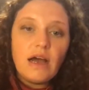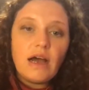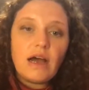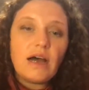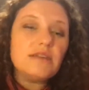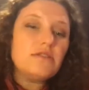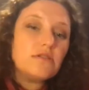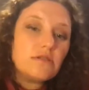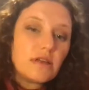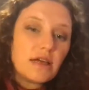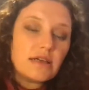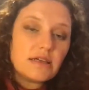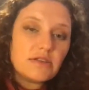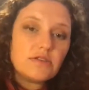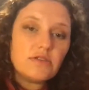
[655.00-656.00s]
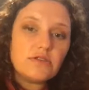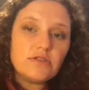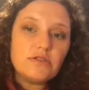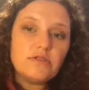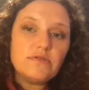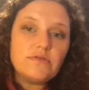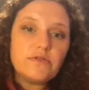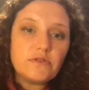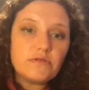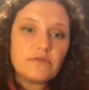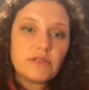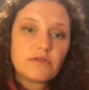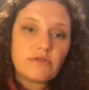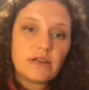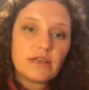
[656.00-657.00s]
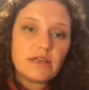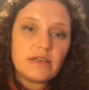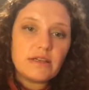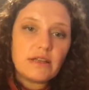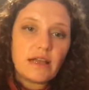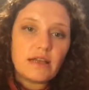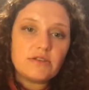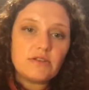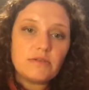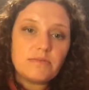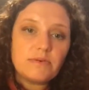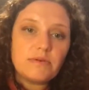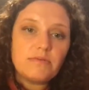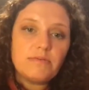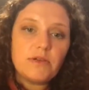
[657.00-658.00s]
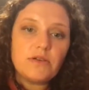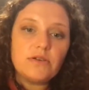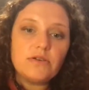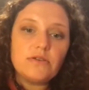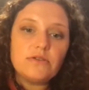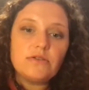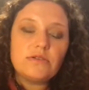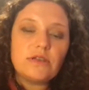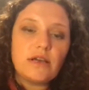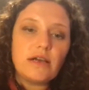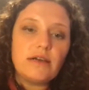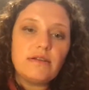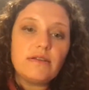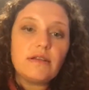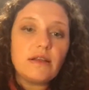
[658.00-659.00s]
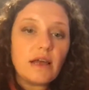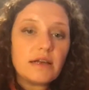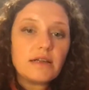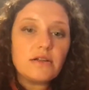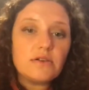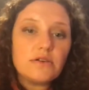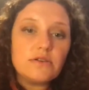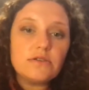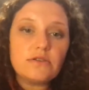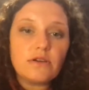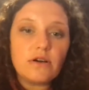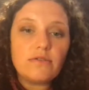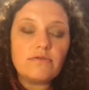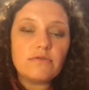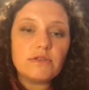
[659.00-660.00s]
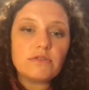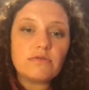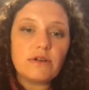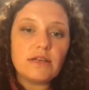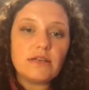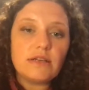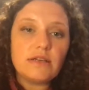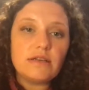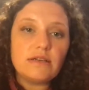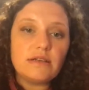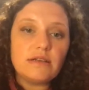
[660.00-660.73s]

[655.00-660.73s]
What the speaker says: I don't like to do full risk ranking in the HAZOP, because the likelihood of risk ranking